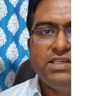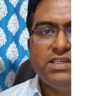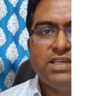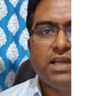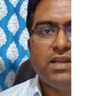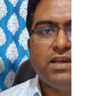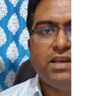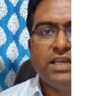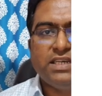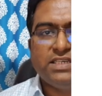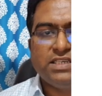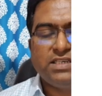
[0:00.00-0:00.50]

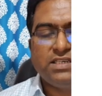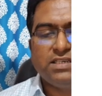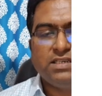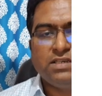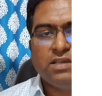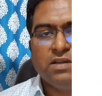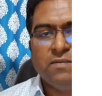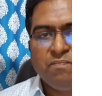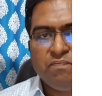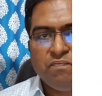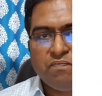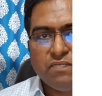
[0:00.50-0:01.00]

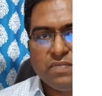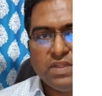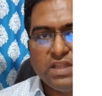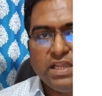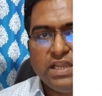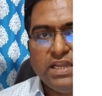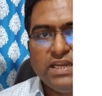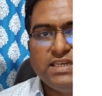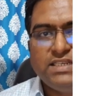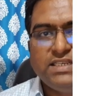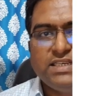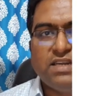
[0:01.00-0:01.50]

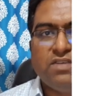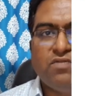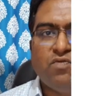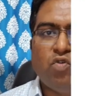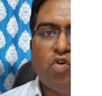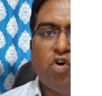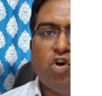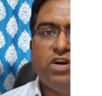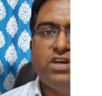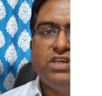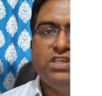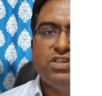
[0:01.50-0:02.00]
and
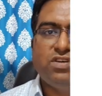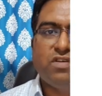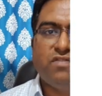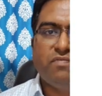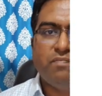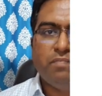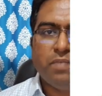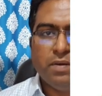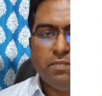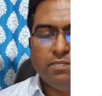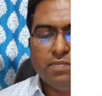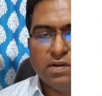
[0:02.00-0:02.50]
wants of
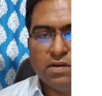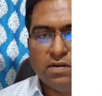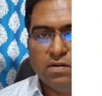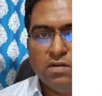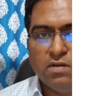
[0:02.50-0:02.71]
people.